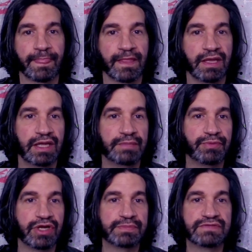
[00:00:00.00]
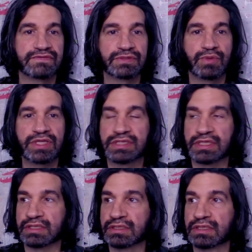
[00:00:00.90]
And perhaps even one
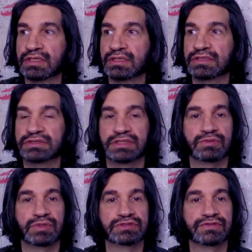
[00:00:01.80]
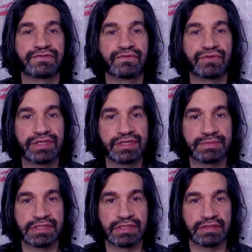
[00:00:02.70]
day, they'll want to free
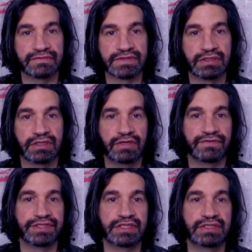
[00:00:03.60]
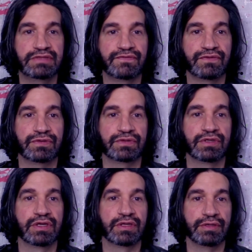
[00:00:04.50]
themselves of a need for
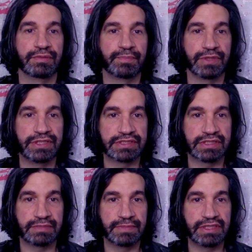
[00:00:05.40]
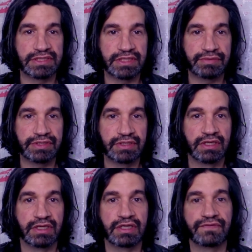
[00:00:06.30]
the police and military
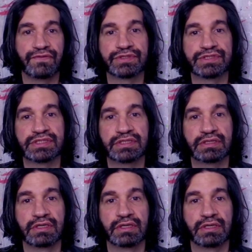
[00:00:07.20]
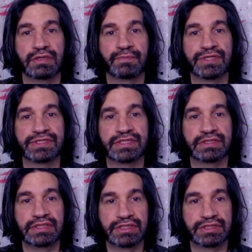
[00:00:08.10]
enforcing
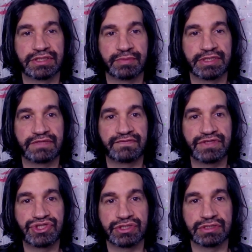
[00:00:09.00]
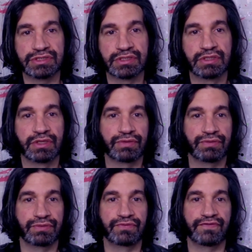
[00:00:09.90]
present economic divisions,
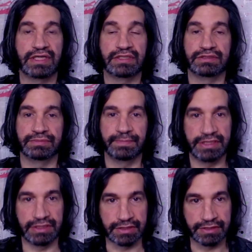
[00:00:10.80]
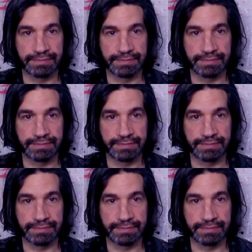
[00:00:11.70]
through violent means.